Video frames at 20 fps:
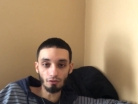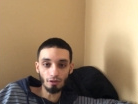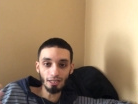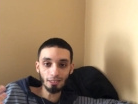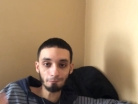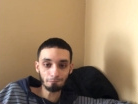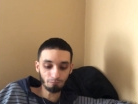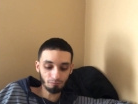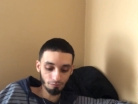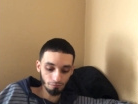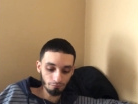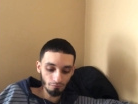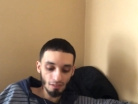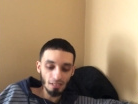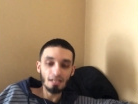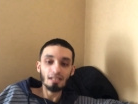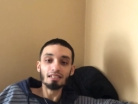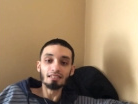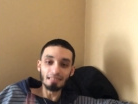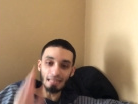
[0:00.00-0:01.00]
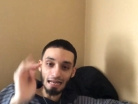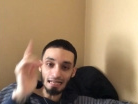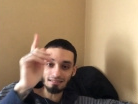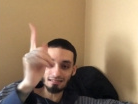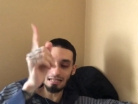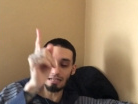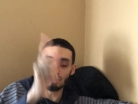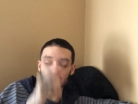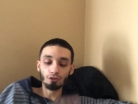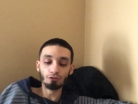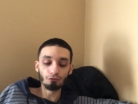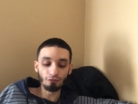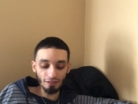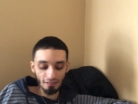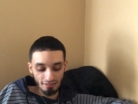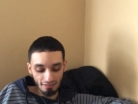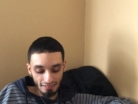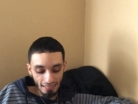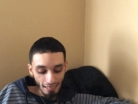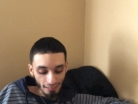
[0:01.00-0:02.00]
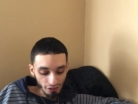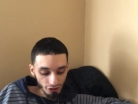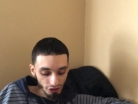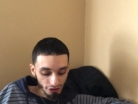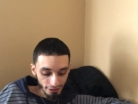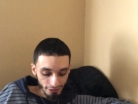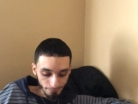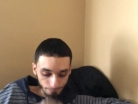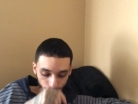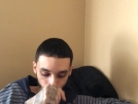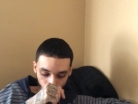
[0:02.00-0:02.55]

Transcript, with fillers: right? That's how you fix that shit.